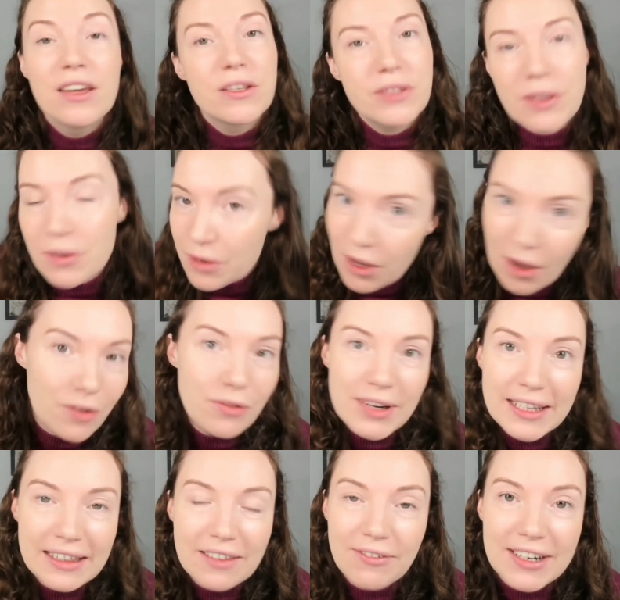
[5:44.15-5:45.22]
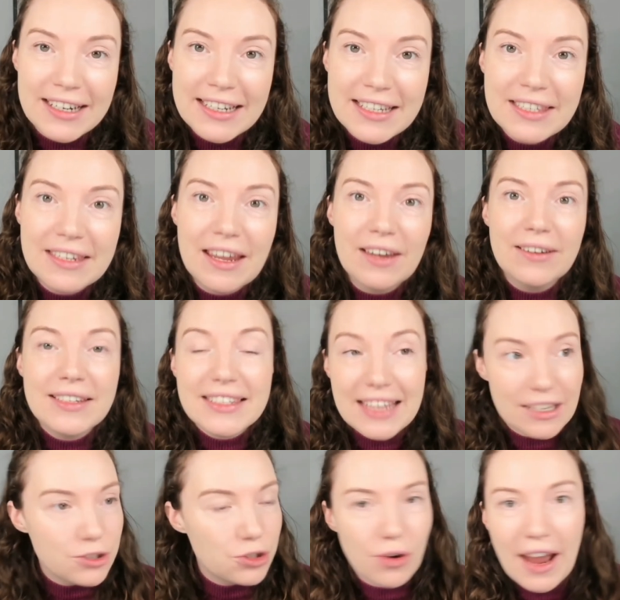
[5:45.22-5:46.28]
so go read the release notes
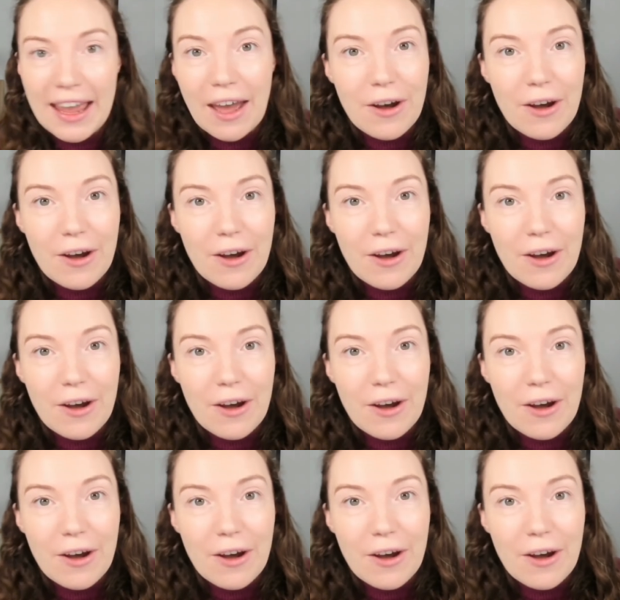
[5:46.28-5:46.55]
and try